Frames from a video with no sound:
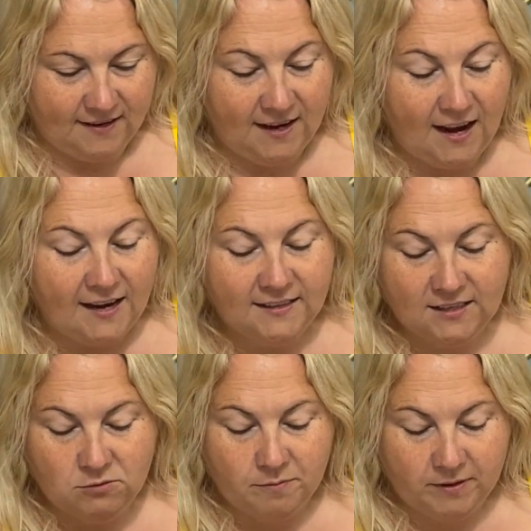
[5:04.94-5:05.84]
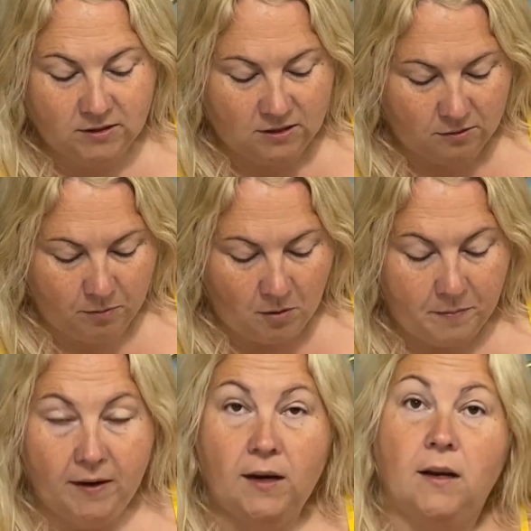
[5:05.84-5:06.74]
I like this one because of the
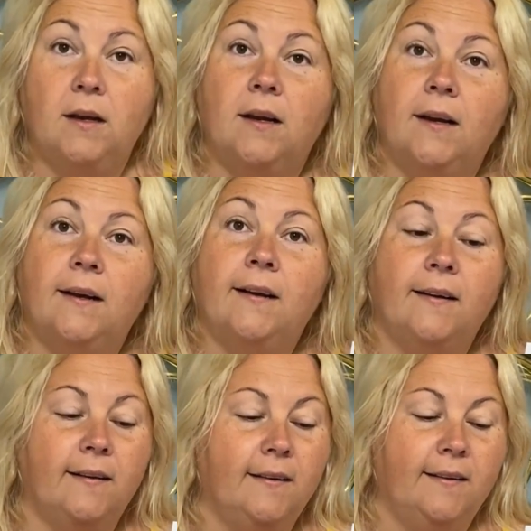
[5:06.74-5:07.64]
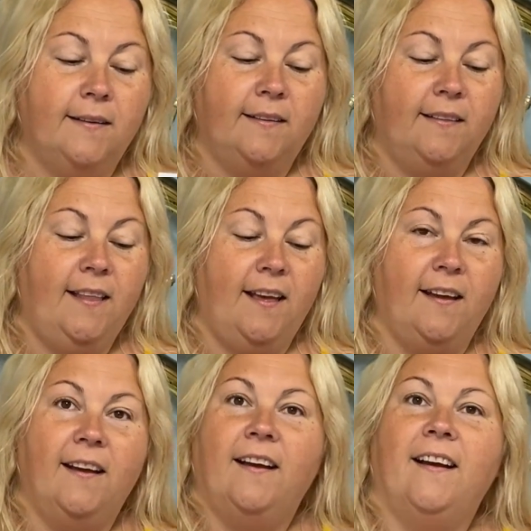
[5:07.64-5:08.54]
poppy. There.